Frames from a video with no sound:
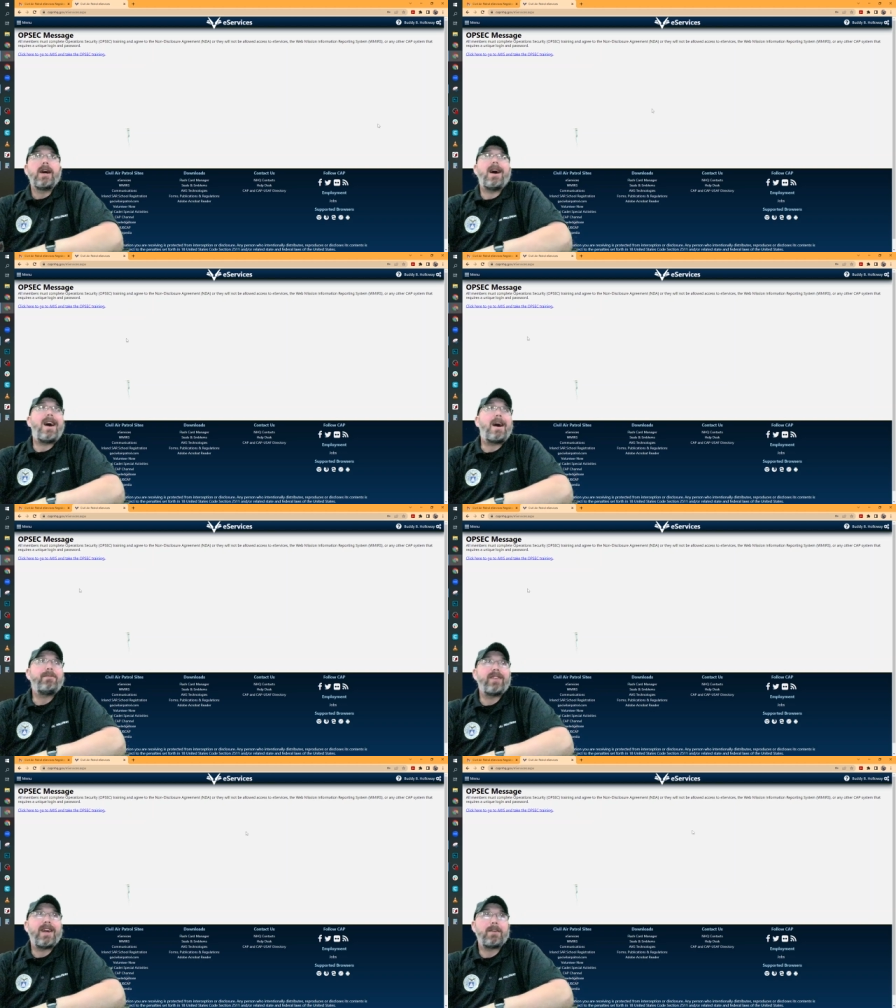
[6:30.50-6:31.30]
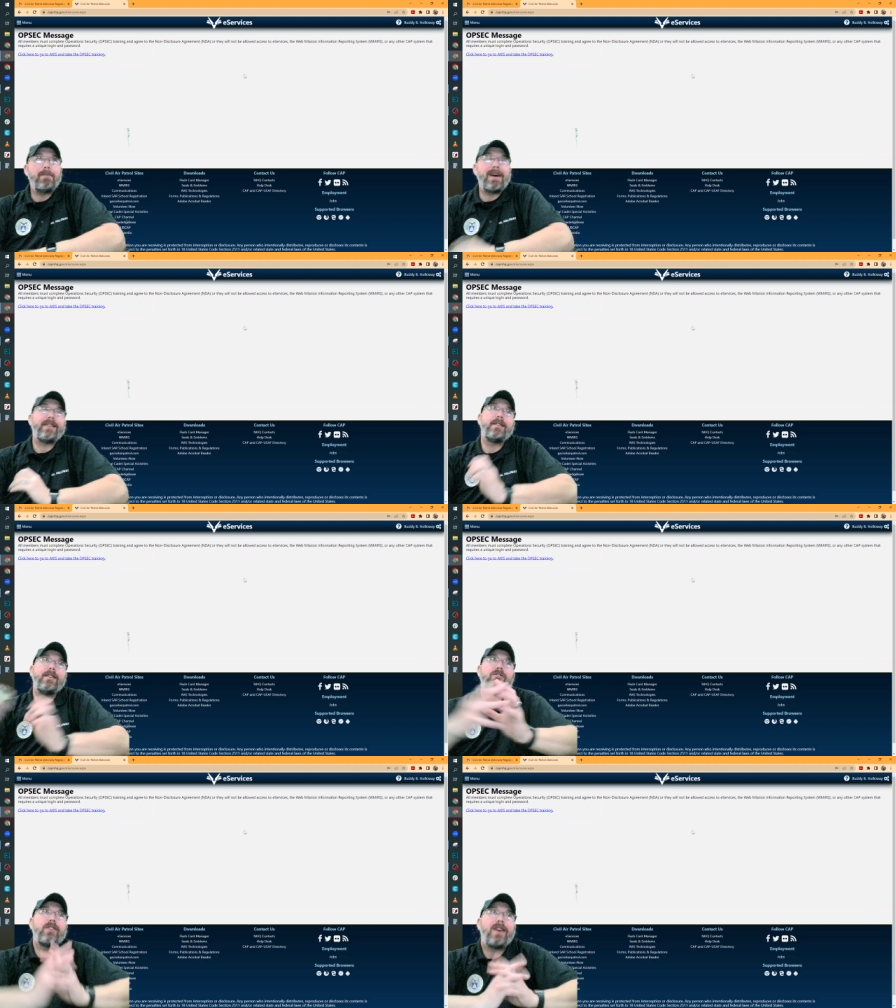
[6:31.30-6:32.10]
OPSEC
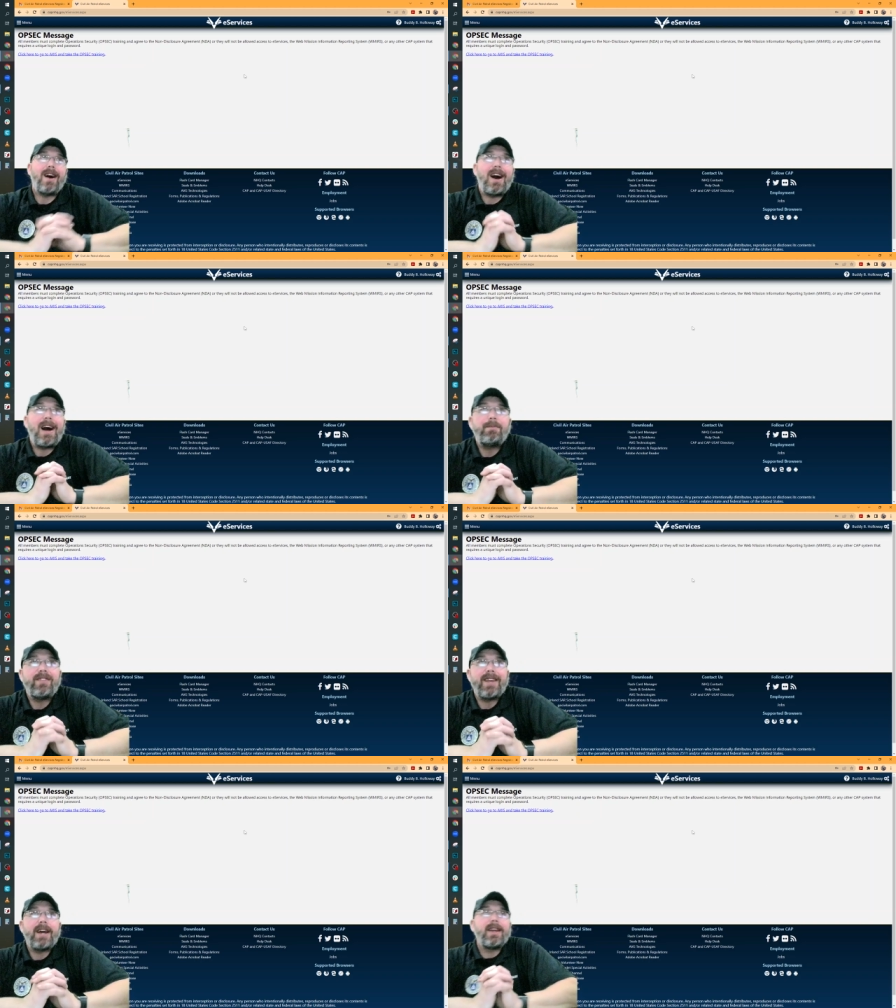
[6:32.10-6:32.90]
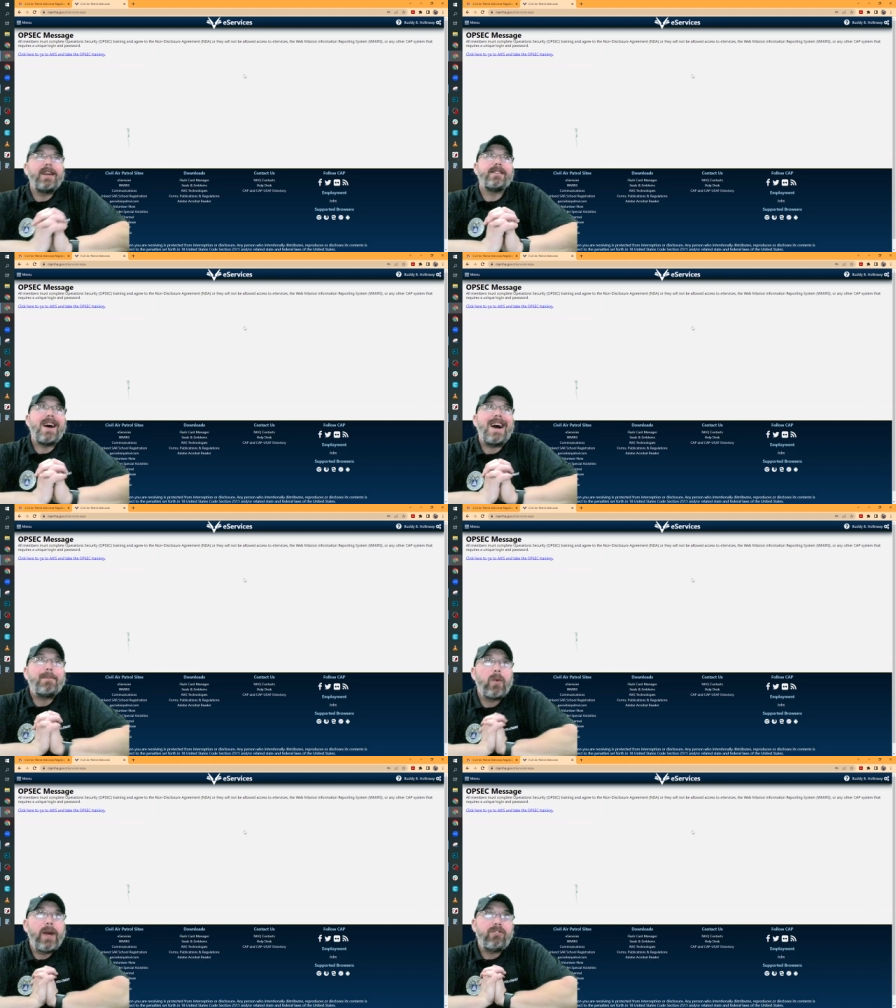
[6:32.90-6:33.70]
message. OPSEC is
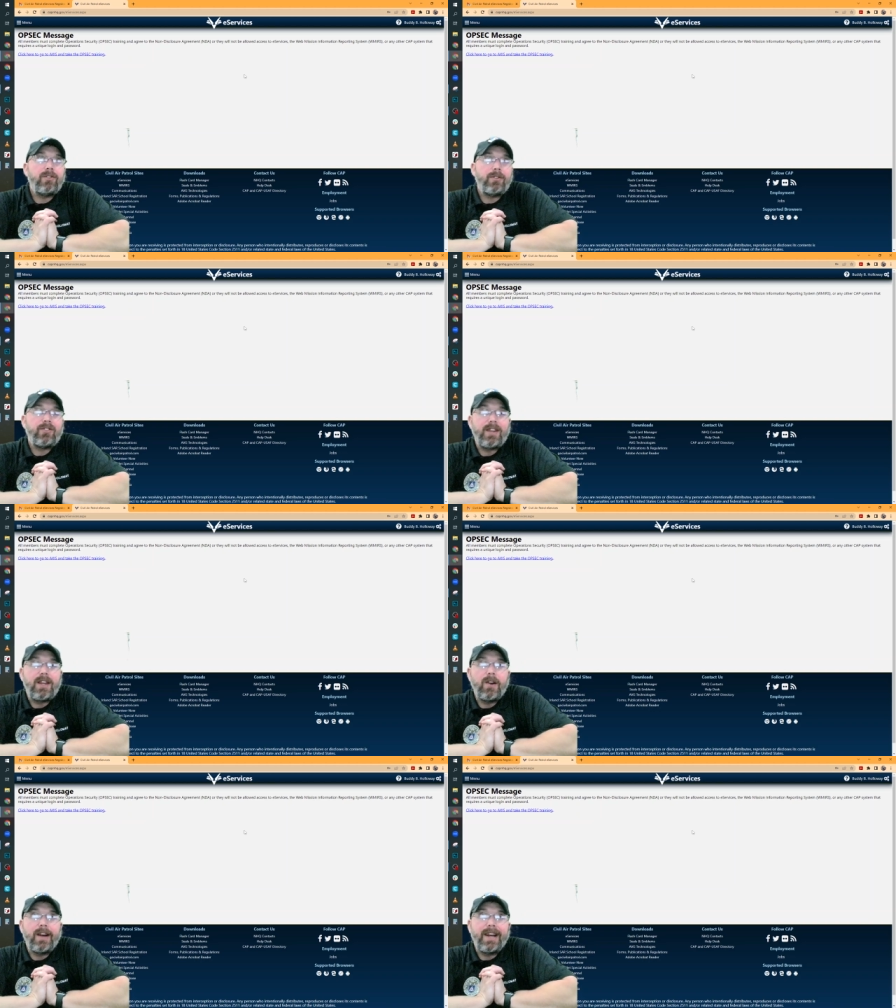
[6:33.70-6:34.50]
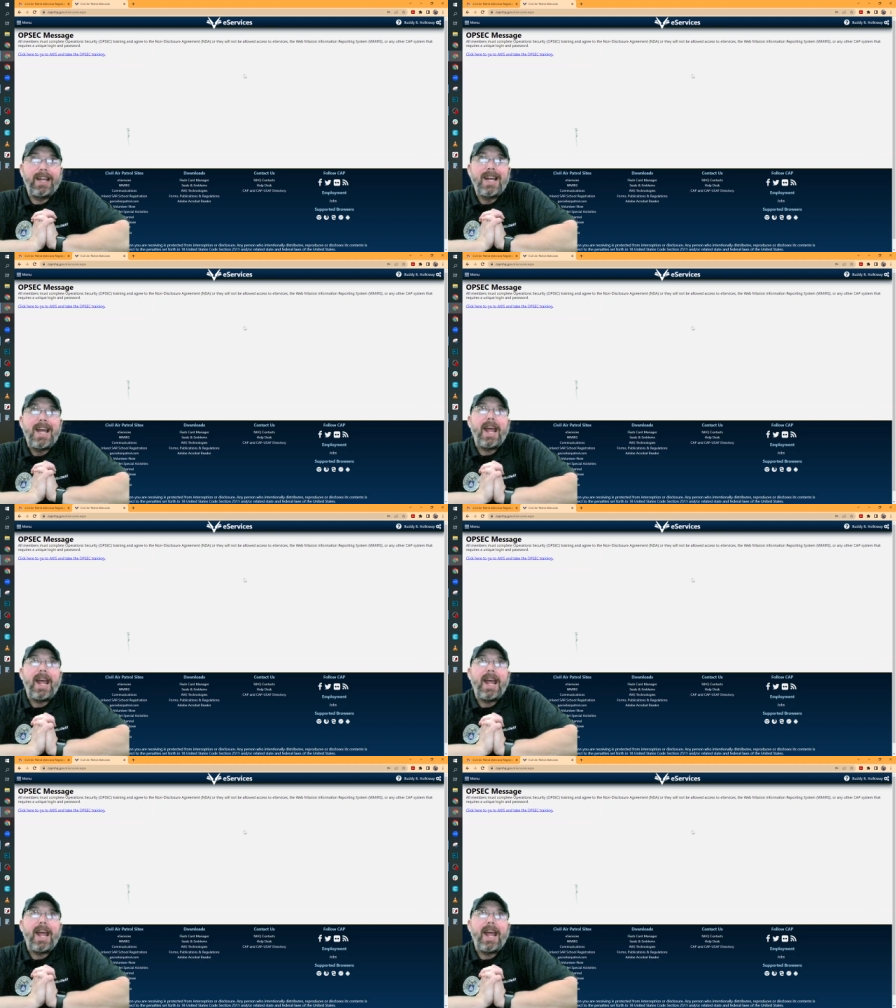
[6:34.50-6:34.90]
operational security